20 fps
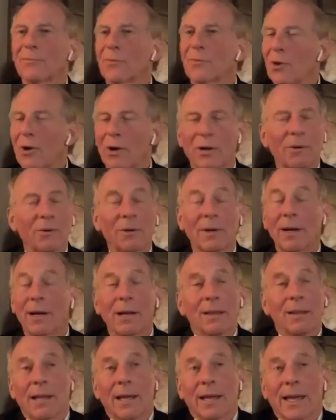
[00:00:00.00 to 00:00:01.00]
Thought it,
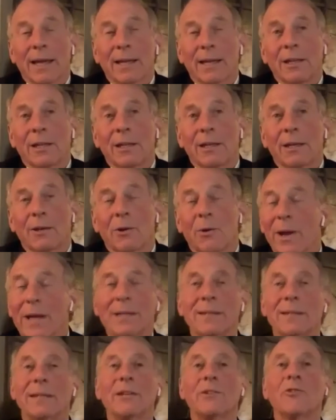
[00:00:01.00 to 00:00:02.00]
like any
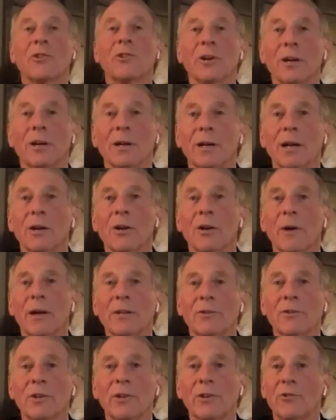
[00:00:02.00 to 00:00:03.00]
great teacher, a
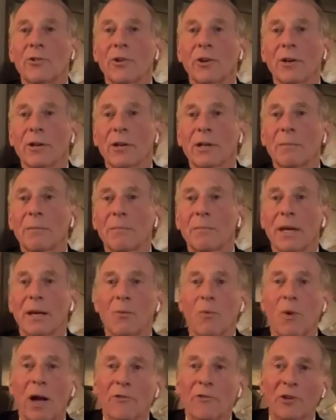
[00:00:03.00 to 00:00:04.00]
great teacher can make
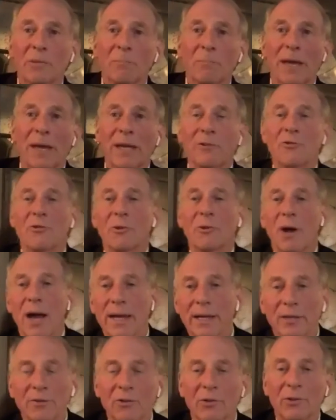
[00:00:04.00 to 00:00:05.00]
watching paint dry
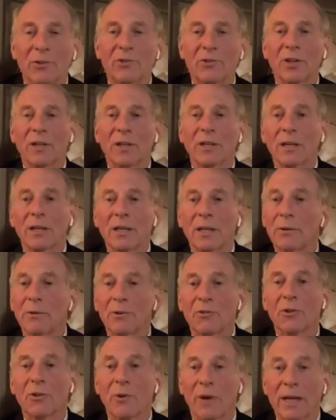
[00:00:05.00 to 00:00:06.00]
interesting. He
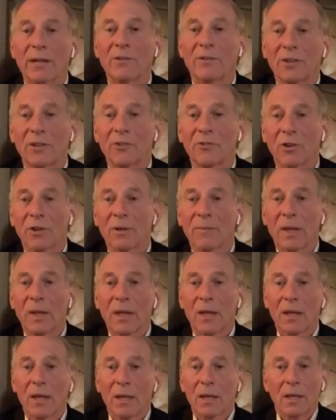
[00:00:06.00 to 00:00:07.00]
was a great teacher.
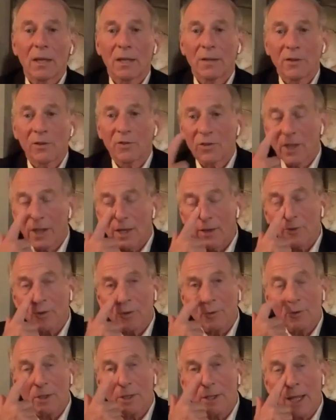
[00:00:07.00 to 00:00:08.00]
In this case,
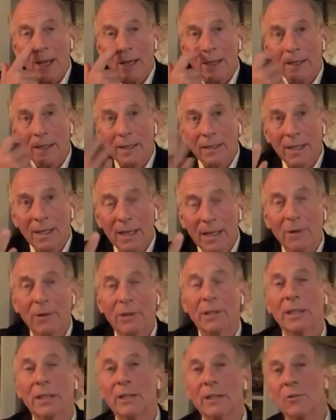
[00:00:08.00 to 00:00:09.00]
it was a lot
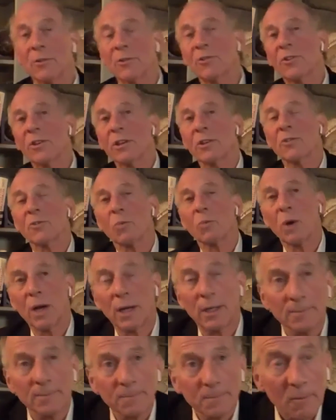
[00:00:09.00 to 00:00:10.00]
inherently interesting as
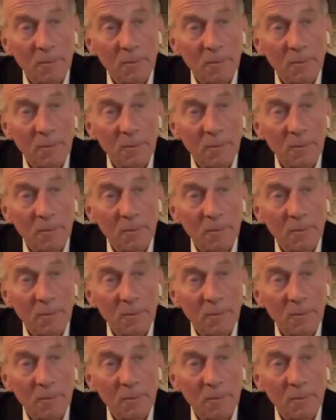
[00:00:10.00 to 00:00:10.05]
well.